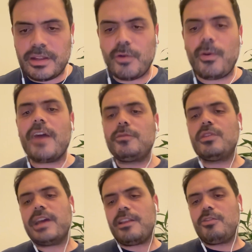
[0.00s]
we have to
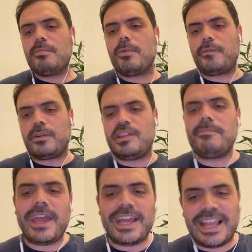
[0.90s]
charge you more for
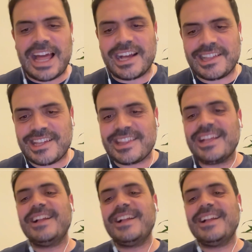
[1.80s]
Gmail access.